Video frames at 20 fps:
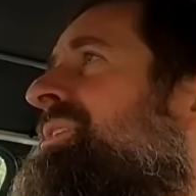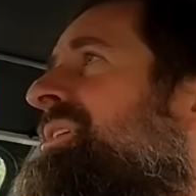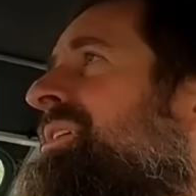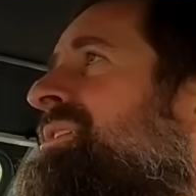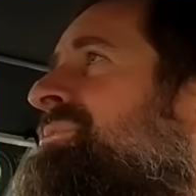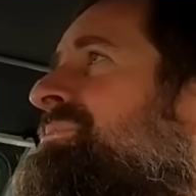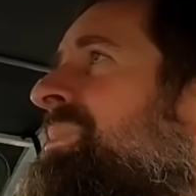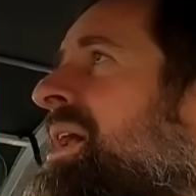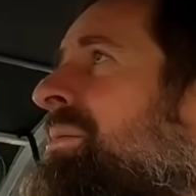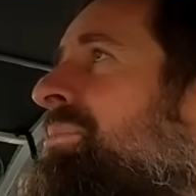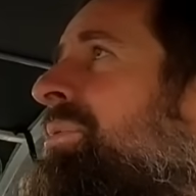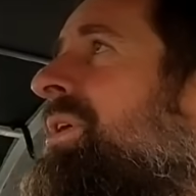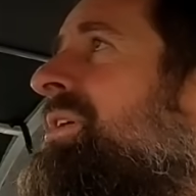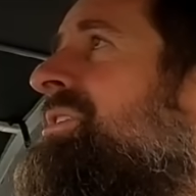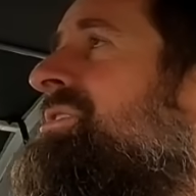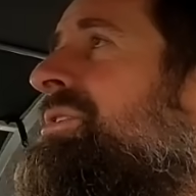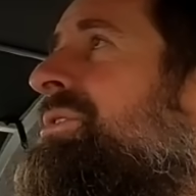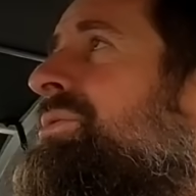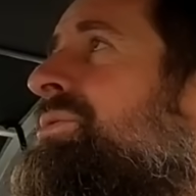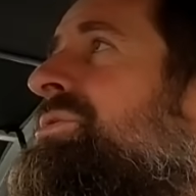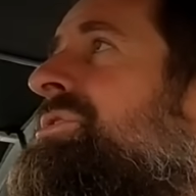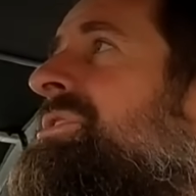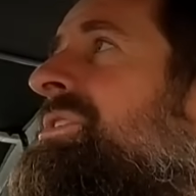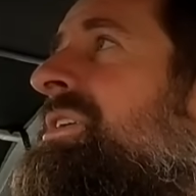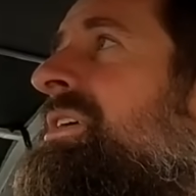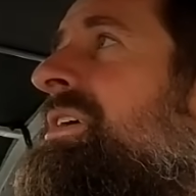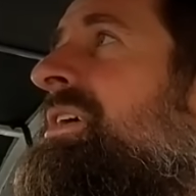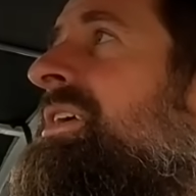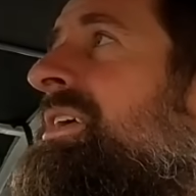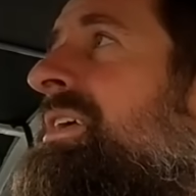the spark plug is loose.
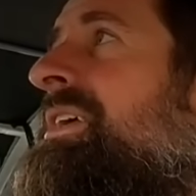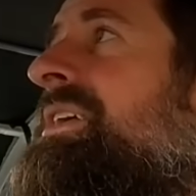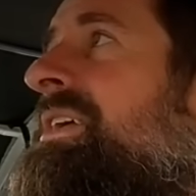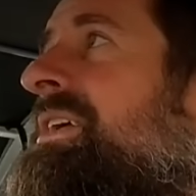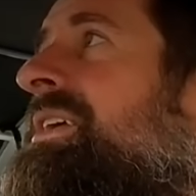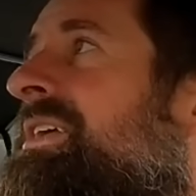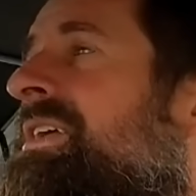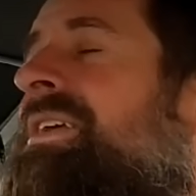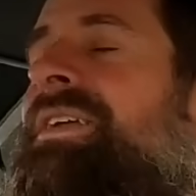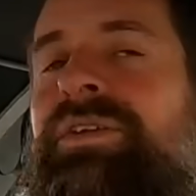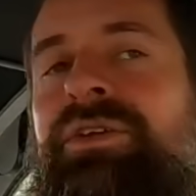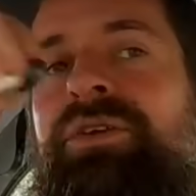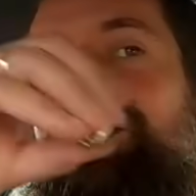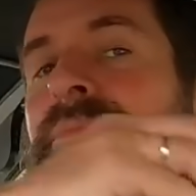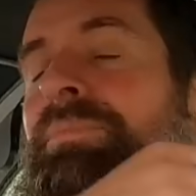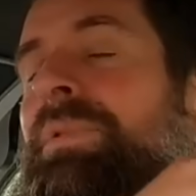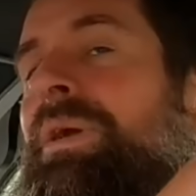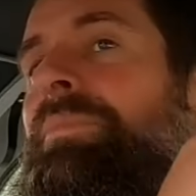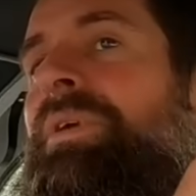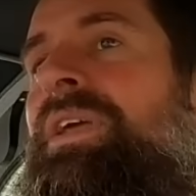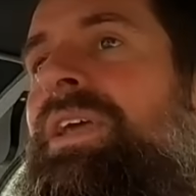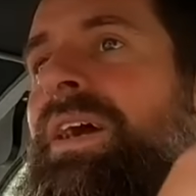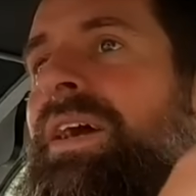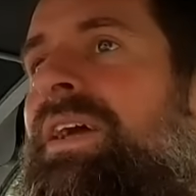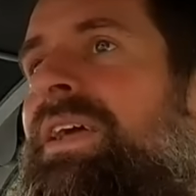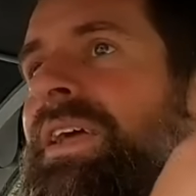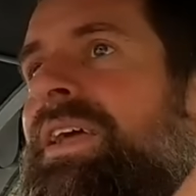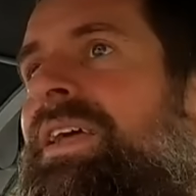You can maybe hear.